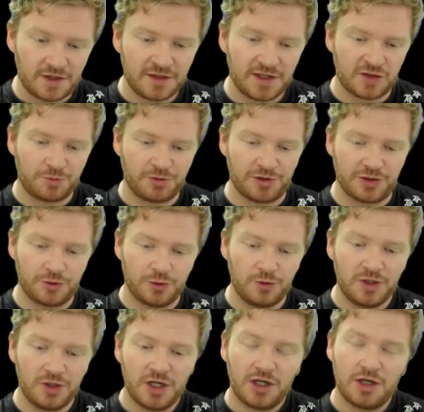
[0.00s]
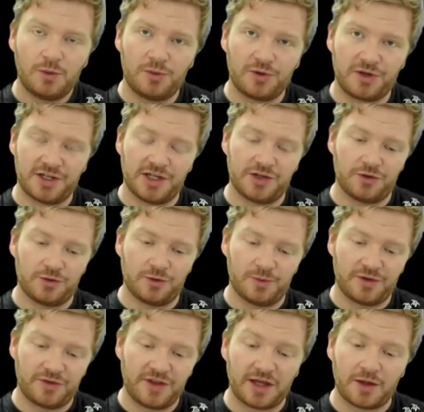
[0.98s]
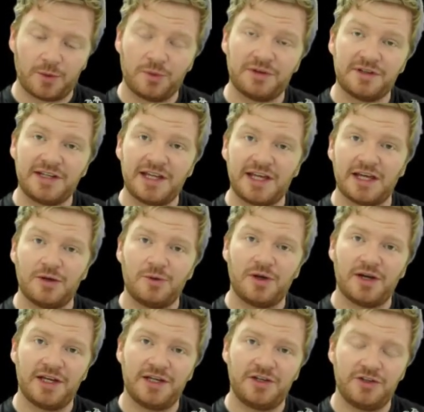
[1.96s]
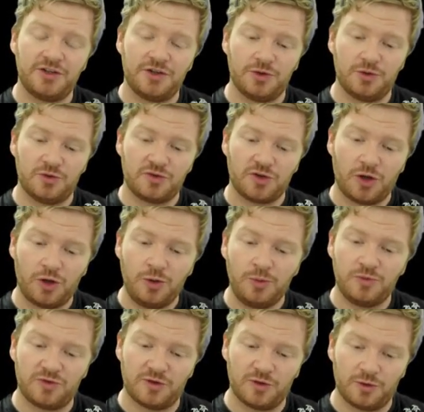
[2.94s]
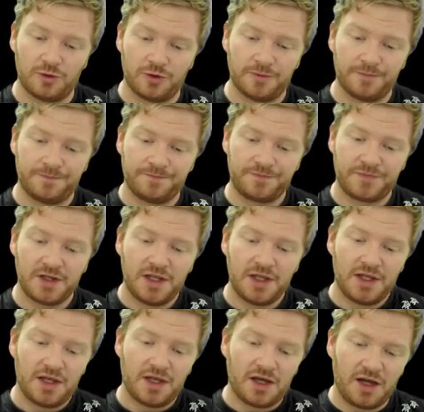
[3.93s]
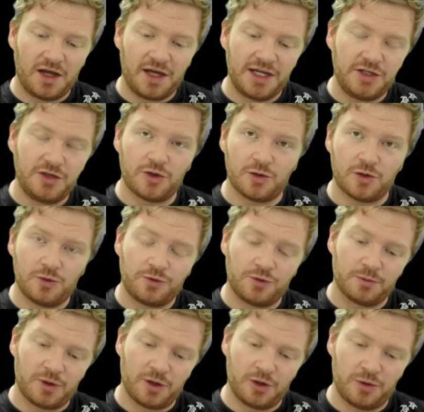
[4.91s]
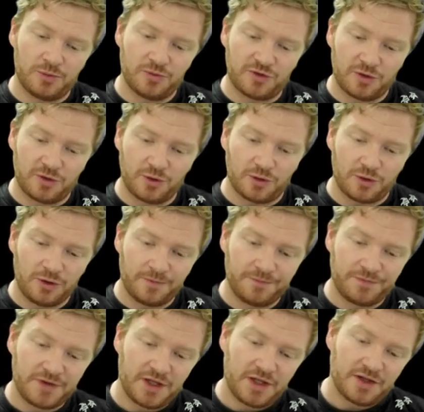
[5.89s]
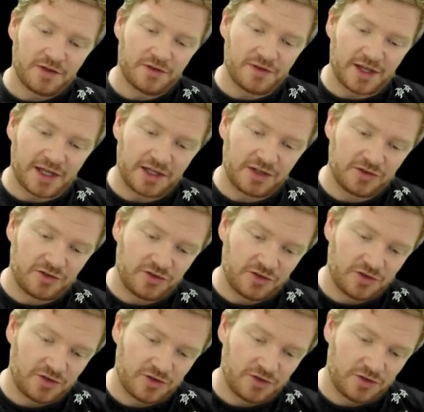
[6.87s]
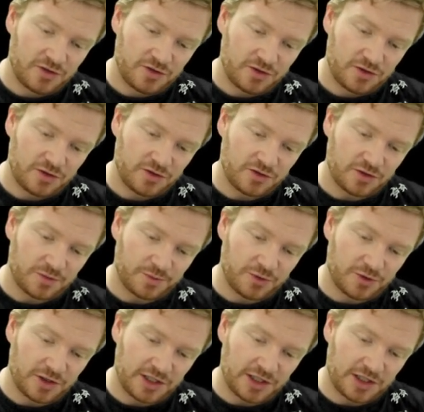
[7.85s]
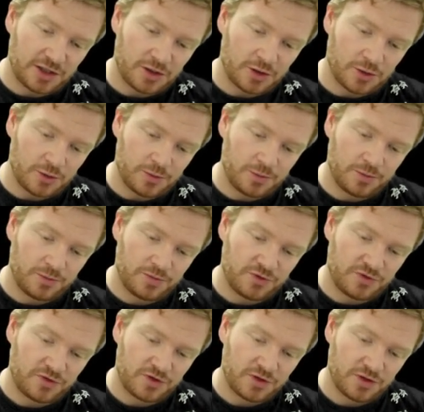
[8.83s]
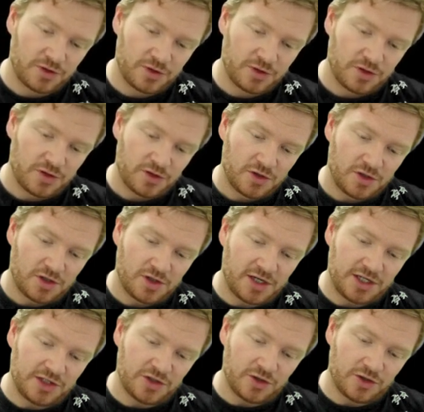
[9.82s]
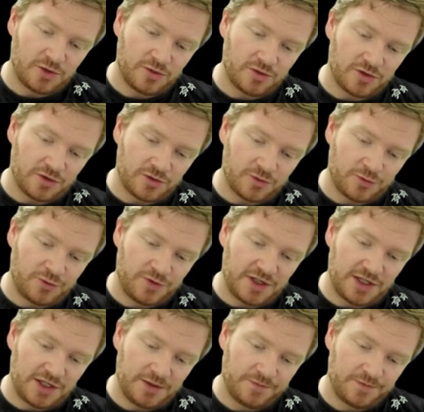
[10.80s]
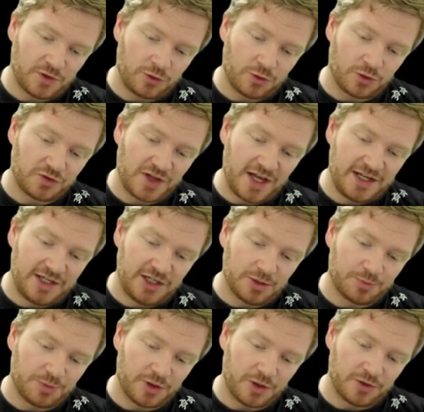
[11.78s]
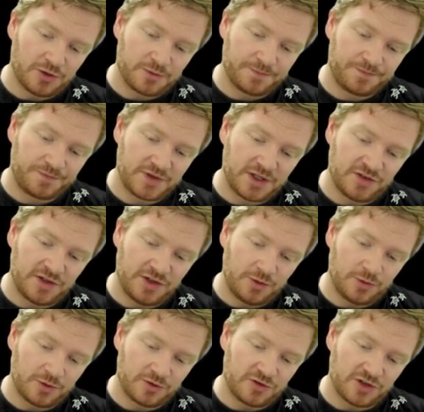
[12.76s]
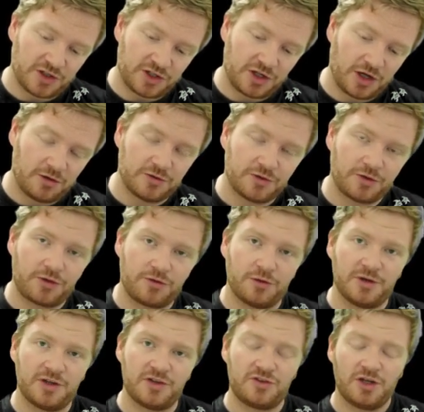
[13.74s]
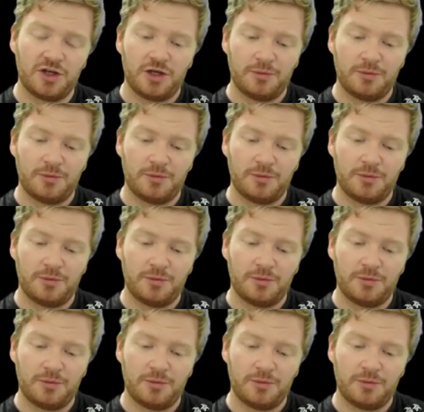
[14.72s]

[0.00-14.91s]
That's pretty cool. What can I do with that? Well, now I can use Ohm's law. I know from Ohm's law that, I'll put here Ohm's, I know that V across any component is equal to the current through it